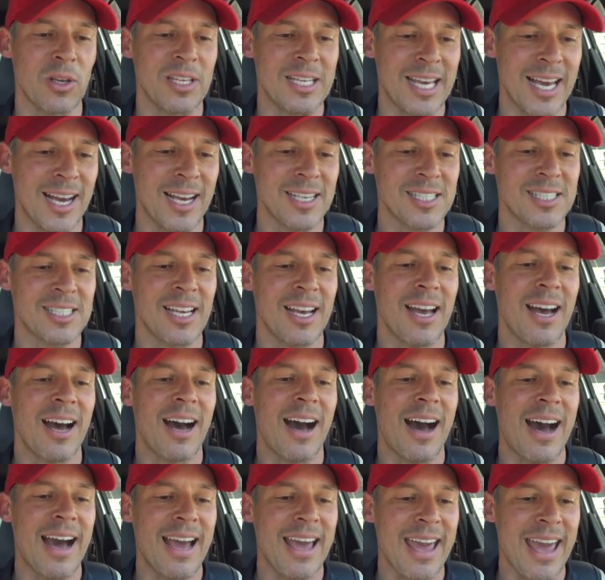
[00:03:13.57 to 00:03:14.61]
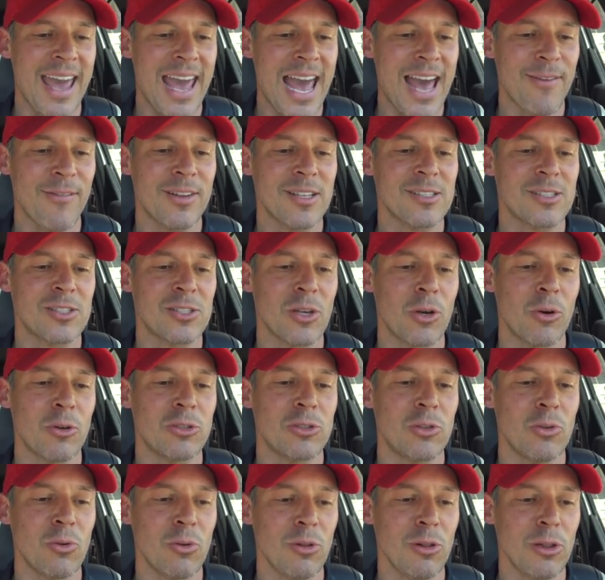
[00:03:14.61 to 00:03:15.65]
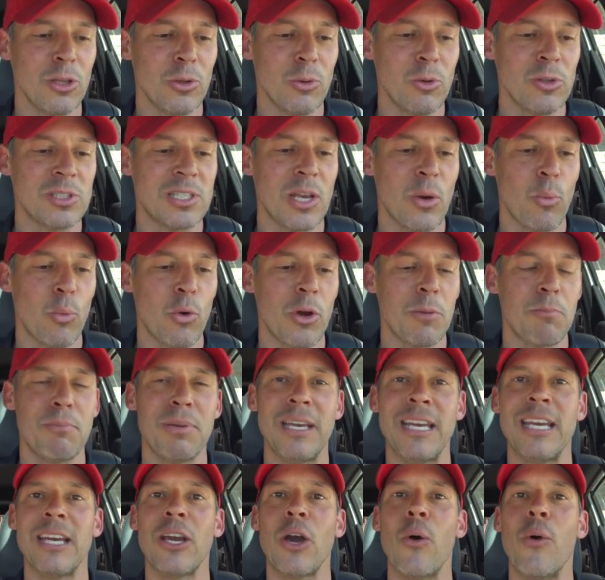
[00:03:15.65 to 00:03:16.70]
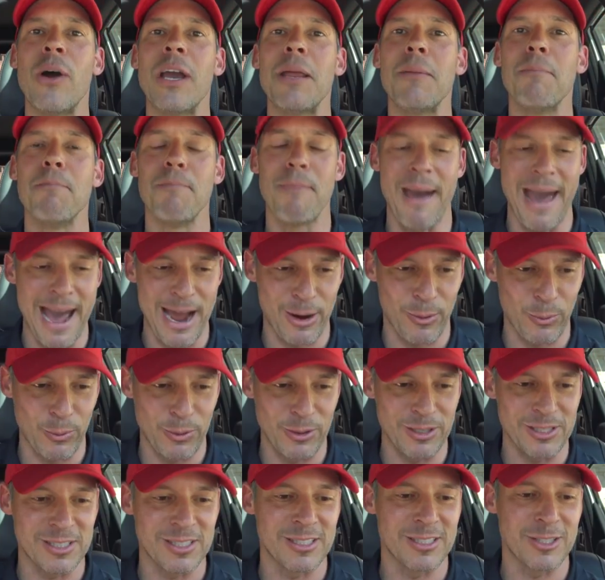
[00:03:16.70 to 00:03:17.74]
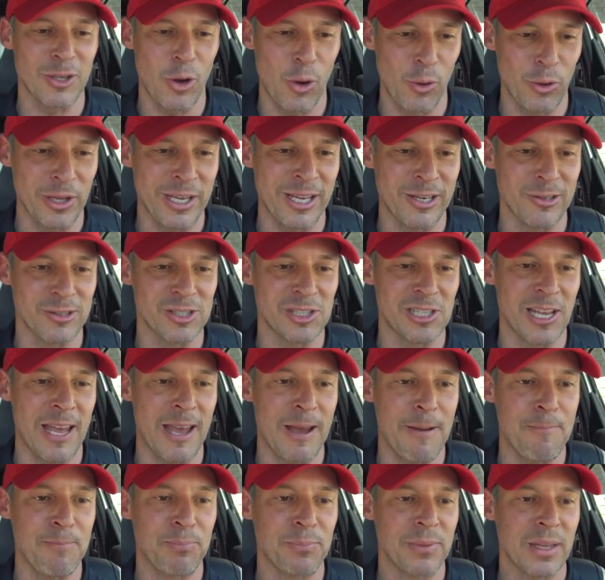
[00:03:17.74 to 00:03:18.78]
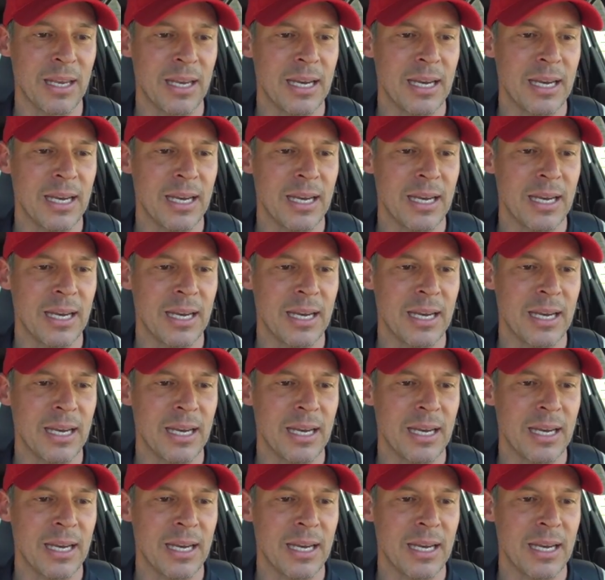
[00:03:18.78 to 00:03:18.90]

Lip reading: Yes, I have it, so to lose it would be going backwards. Totally understand.